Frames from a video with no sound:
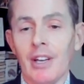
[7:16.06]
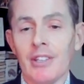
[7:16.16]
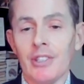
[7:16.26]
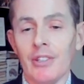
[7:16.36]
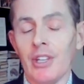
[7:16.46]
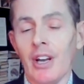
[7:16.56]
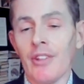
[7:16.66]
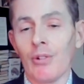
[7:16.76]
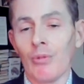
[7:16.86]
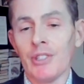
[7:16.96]
to
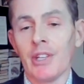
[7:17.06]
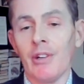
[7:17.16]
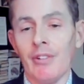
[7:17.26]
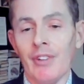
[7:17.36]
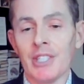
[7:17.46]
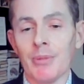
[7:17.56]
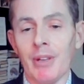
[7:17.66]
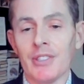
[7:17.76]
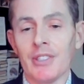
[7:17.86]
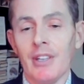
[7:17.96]
other riskier
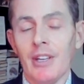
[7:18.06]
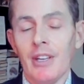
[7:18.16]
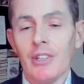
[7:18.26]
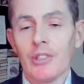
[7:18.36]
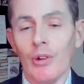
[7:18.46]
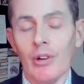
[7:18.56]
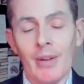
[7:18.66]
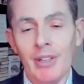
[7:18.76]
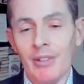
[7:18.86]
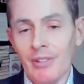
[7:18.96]
investments. So,
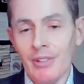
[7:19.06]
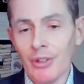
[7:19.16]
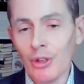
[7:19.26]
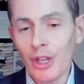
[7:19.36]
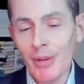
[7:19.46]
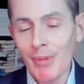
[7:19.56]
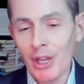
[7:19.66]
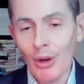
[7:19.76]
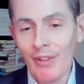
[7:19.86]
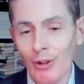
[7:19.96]
I mean, you could get me
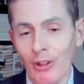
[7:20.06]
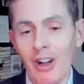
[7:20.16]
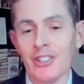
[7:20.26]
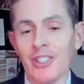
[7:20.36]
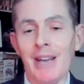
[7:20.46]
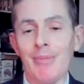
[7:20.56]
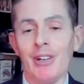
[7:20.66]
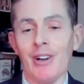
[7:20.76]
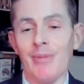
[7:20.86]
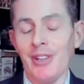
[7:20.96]
going for a long time
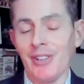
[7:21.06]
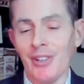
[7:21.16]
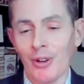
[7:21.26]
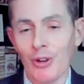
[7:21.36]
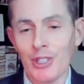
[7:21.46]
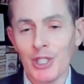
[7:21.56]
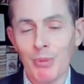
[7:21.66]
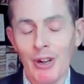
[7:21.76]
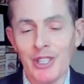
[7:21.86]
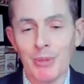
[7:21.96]
here. I mean, Chris is
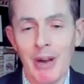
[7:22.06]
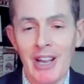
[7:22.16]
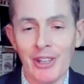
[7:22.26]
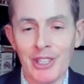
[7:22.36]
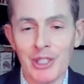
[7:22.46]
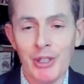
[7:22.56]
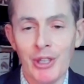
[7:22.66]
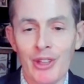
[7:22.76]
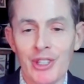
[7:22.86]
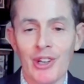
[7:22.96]
probably smiling because we
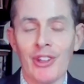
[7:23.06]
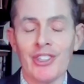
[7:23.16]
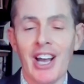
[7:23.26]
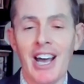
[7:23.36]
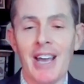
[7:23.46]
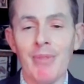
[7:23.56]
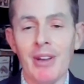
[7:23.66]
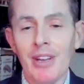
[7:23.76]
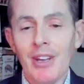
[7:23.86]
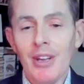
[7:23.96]
do this all the time,
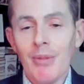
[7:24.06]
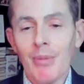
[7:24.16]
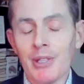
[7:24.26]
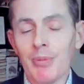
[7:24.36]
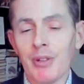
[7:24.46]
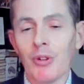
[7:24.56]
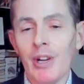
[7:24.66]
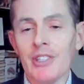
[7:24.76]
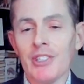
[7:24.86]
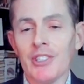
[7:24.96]
but it's been
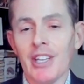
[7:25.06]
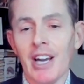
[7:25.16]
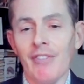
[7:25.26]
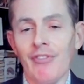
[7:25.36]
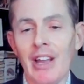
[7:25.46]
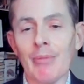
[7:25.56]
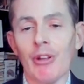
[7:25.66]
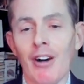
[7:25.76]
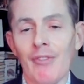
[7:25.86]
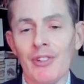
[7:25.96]
great to see kind of
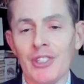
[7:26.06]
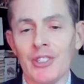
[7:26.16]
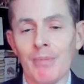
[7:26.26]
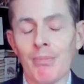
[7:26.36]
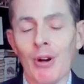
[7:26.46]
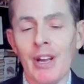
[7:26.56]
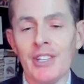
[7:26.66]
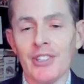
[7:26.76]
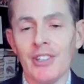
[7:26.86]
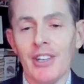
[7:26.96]
family offices
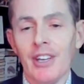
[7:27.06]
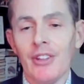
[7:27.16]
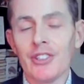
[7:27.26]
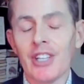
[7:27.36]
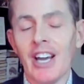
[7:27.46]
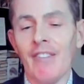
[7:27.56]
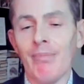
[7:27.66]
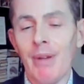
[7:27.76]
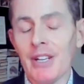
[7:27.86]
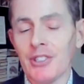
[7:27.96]
embrace this kind
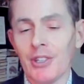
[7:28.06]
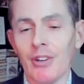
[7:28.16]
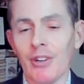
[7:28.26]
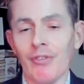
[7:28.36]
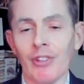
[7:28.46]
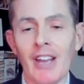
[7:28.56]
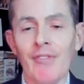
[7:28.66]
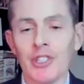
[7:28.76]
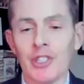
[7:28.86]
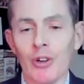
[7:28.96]
of picture of
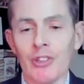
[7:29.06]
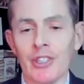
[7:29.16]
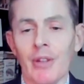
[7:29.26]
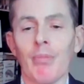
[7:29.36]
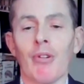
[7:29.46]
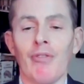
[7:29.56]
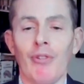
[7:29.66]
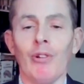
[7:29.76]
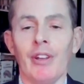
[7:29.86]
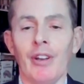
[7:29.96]
life insurance in the
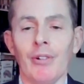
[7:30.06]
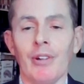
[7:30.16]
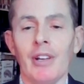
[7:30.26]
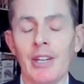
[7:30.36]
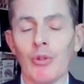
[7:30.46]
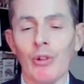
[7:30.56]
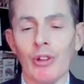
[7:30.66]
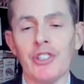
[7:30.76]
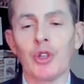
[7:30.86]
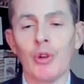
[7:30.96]
portfolio and to
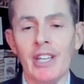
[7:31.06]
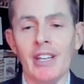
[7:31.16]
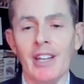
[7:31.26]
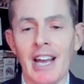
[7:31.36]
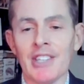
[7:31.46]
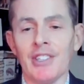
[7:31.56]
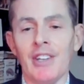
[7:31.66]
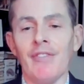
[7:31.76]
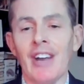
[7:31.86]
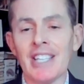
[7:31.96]
really treat it as an
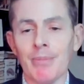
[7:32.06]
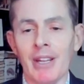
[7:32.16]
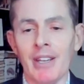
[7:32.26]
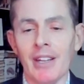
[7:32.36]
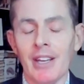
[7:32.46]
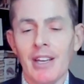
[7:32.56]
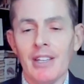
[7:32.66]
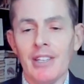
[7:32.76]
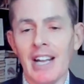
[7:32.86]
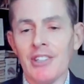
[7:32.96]
investment,
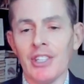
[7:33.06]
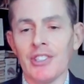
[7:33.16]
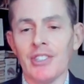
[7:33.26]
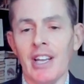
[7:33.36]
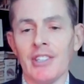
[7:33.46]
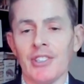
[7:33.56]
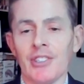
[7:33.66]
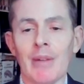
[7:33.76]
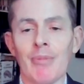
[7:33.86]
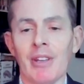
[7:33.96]
not just as
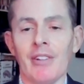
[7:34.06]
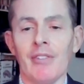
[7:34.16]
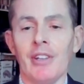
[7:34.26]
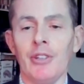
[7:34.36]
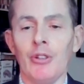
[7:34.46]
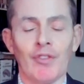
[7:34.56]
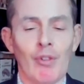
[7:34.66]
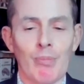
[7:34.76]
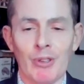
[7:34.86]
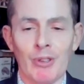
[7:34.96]
something used
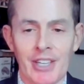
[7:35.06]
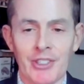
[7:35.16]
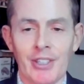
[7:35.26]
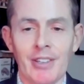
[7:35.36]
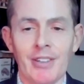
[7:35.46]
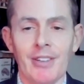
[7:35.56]
for protection.